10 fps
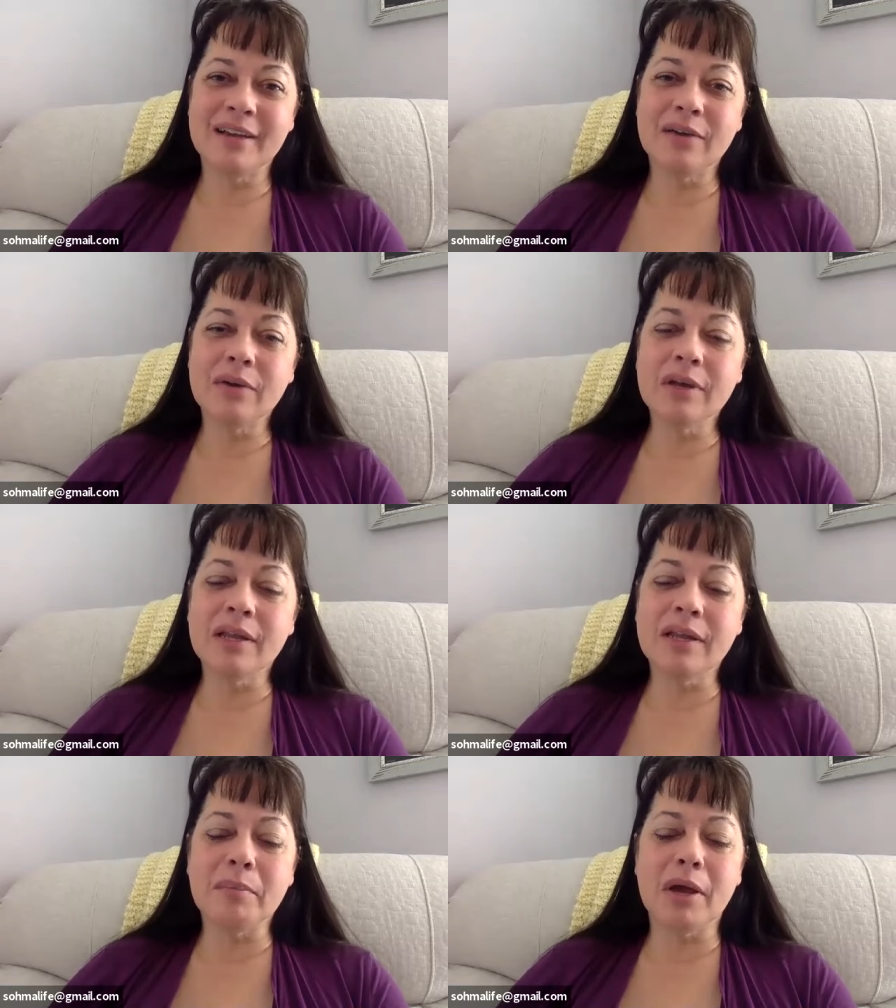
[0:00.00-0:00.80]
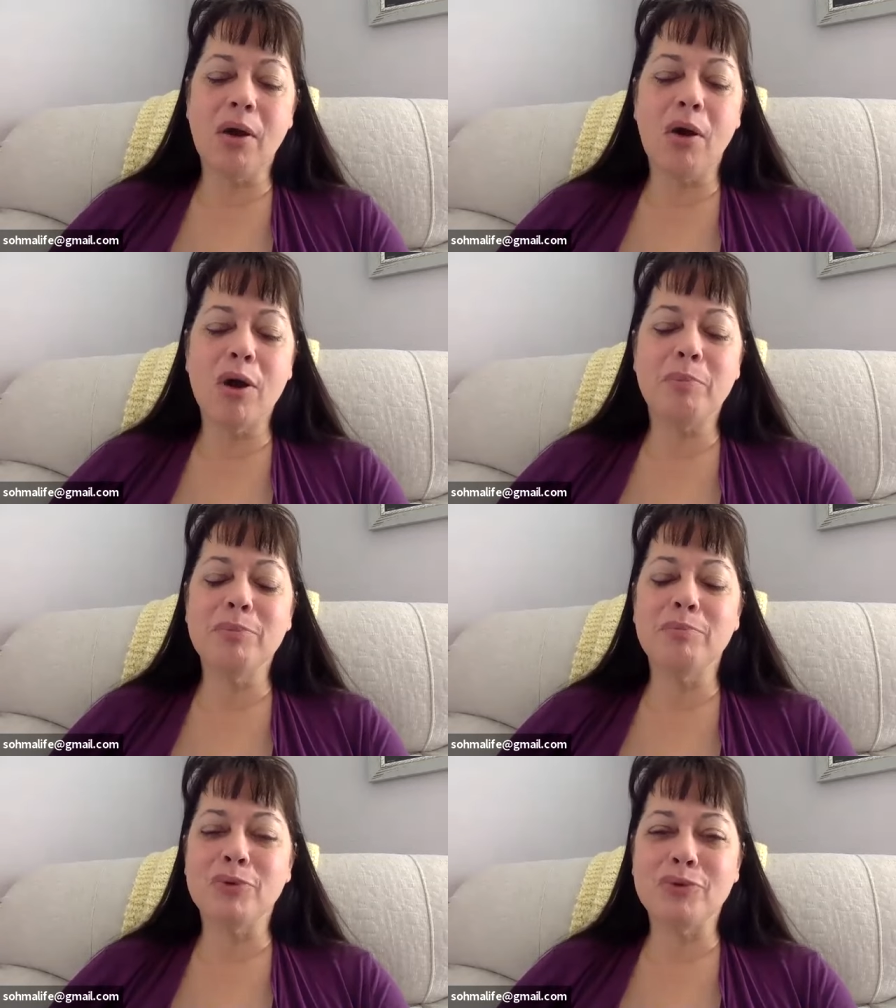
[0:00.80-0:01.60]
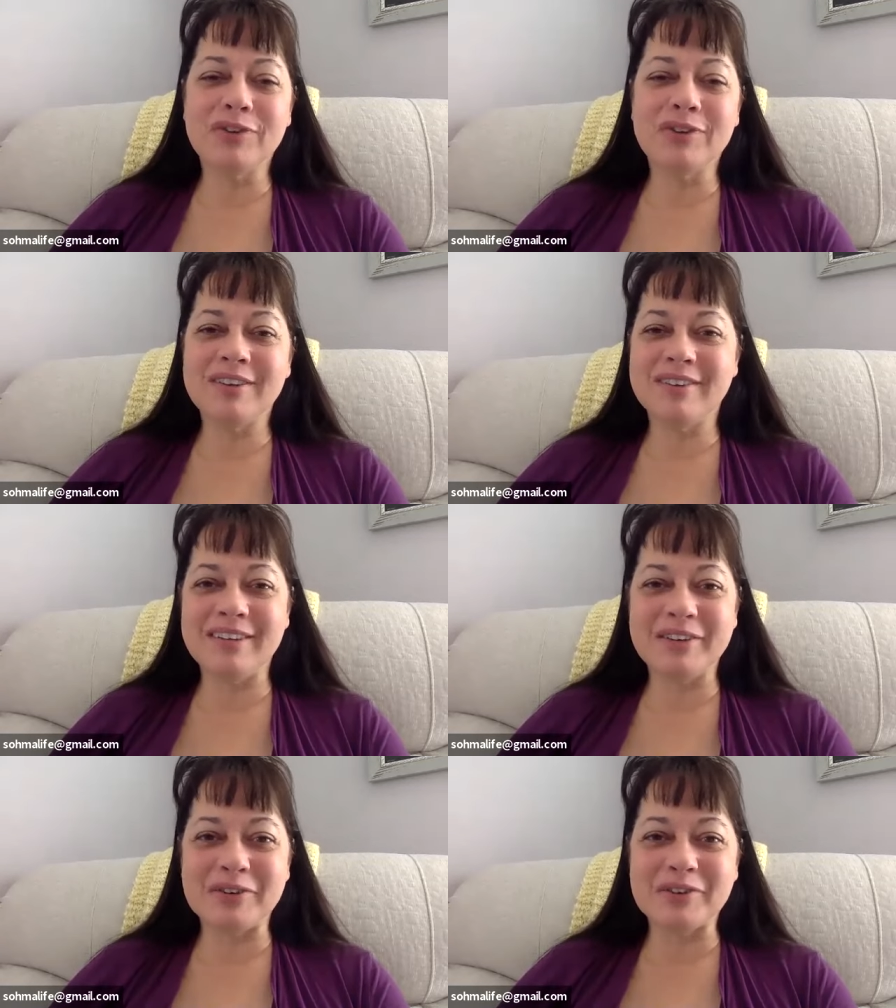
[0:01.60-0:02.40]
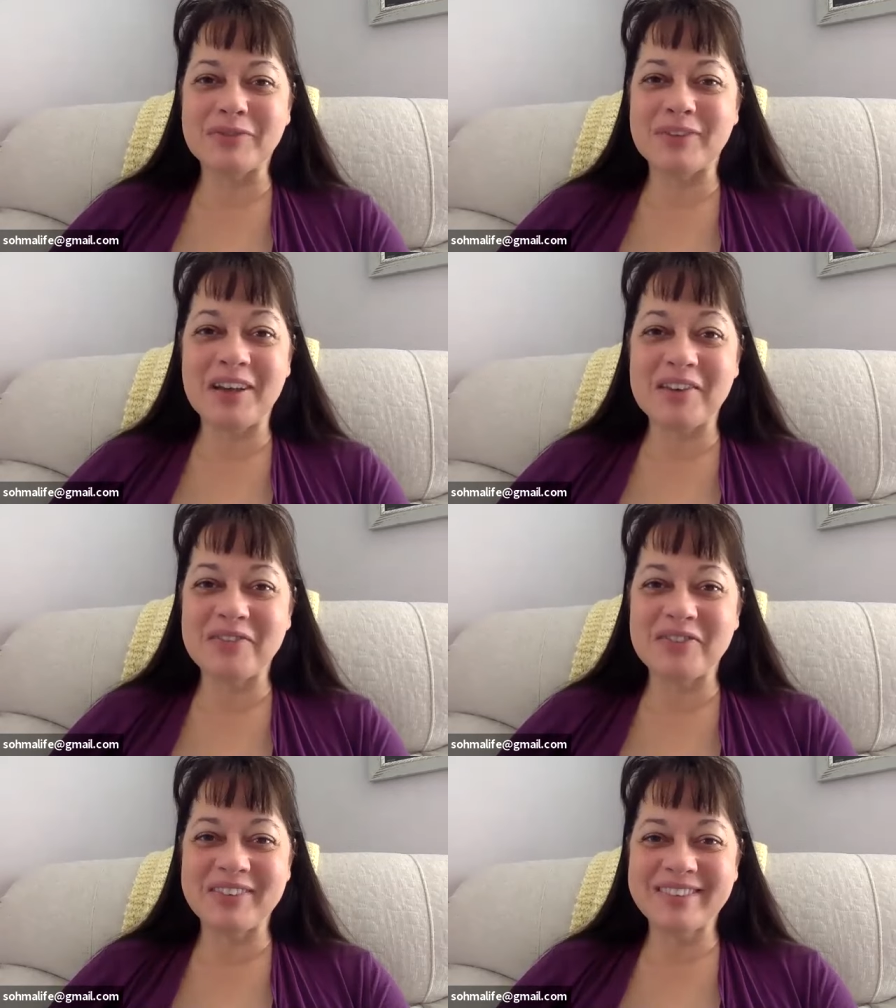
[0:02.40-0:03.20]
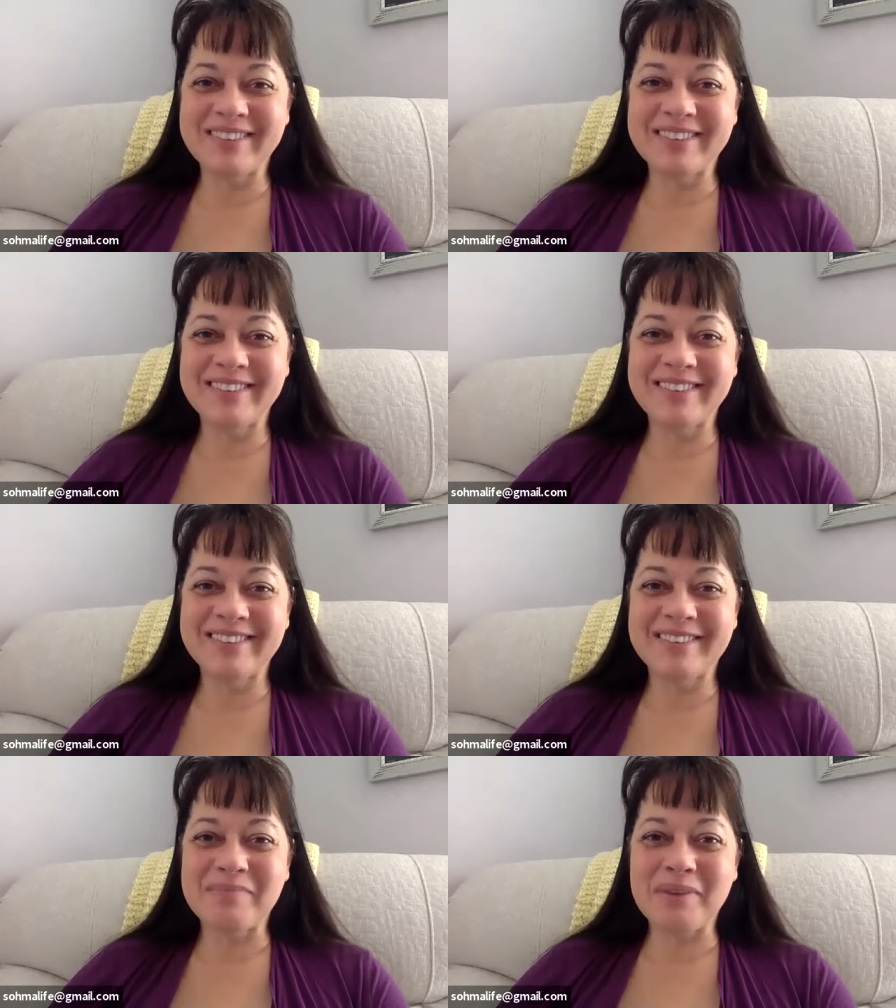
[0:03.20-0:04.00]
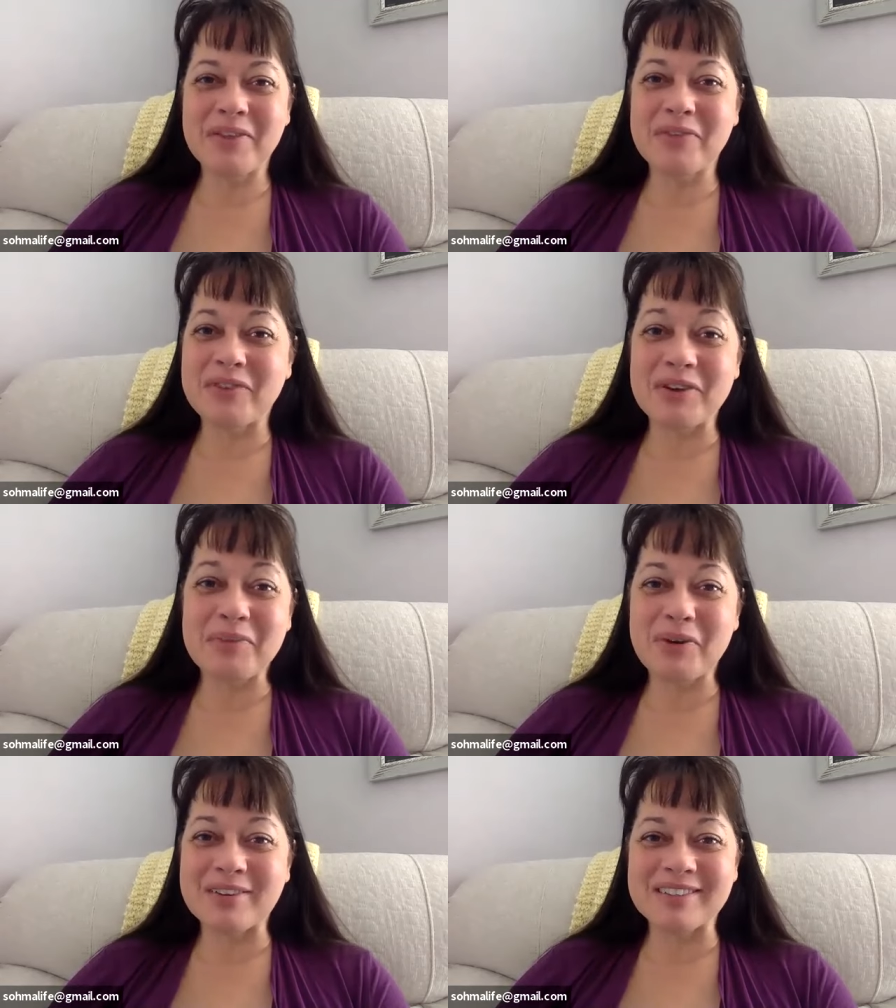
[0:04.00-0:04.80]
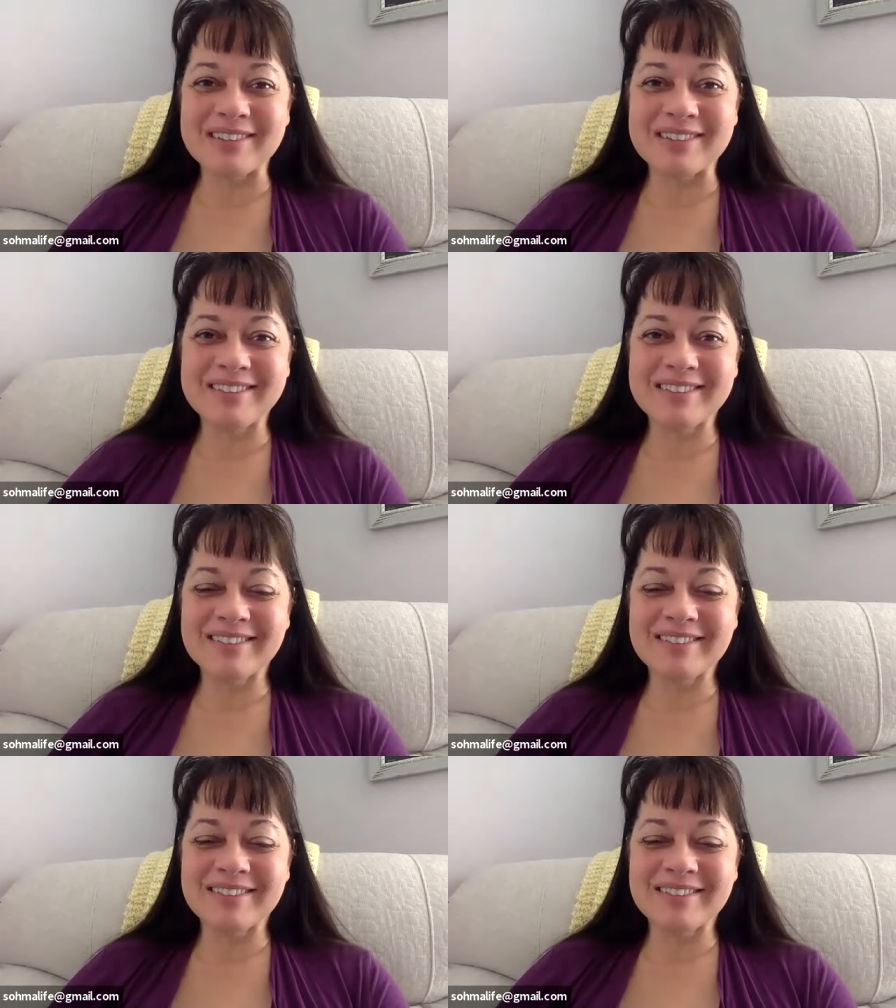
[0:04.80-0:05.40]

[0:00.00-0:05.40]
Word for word: How can I let my heart be moved to tears of love by their very presence?